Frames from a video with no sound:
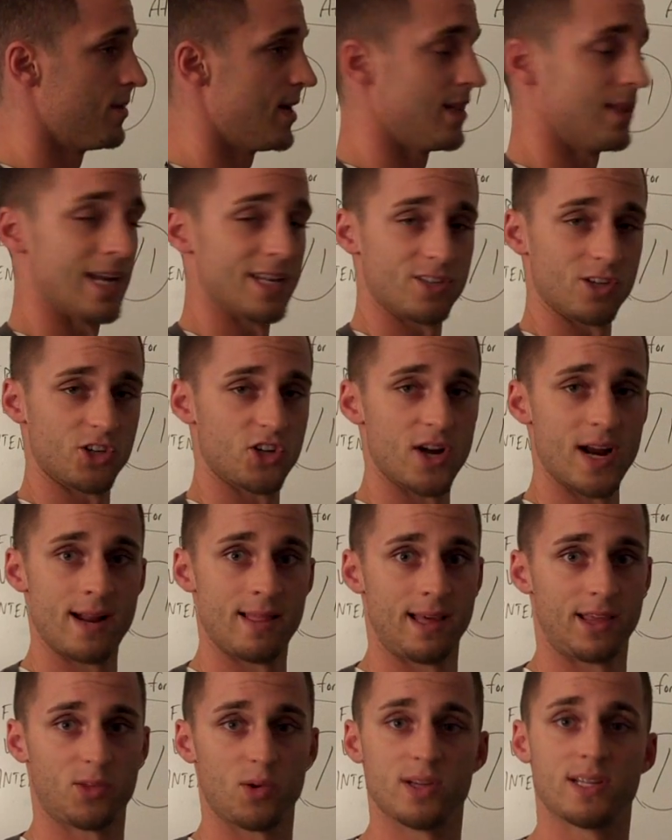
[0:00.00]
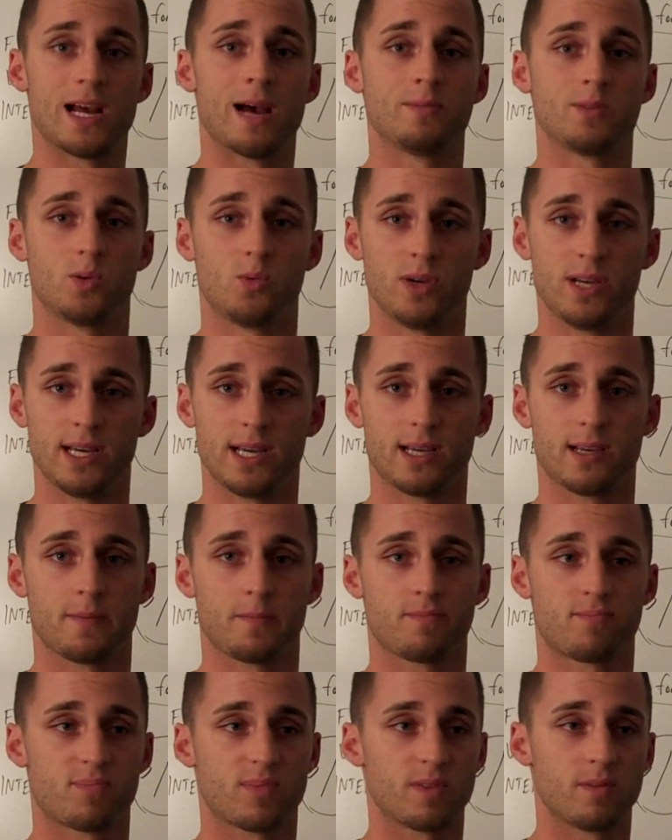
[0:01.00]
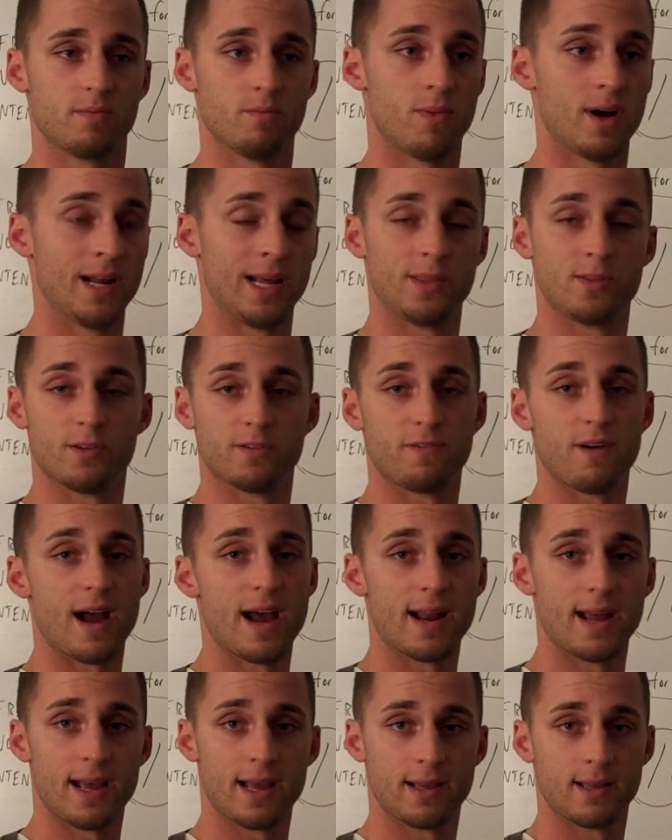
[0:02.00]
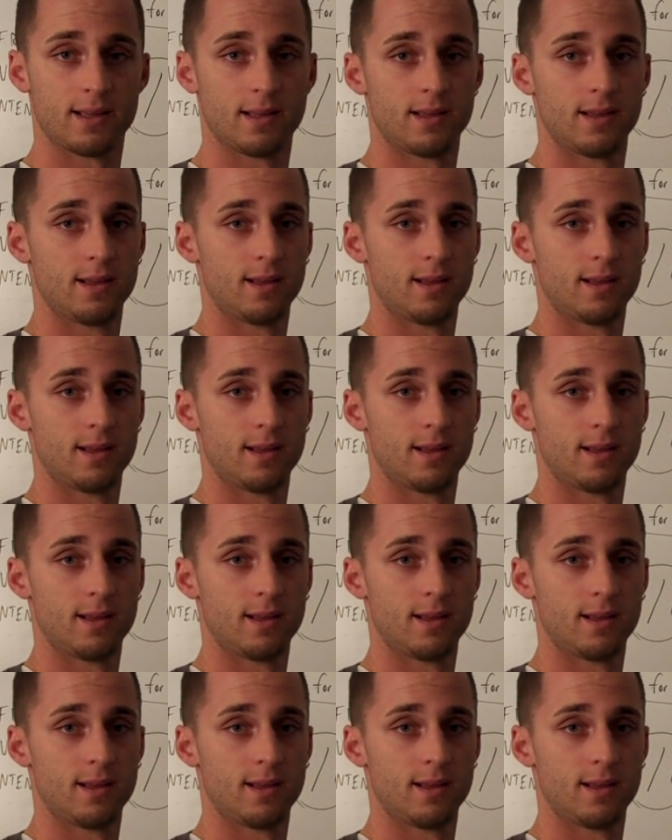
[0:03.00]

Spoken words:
unless they're training like 3 times a week, Monday through Friday,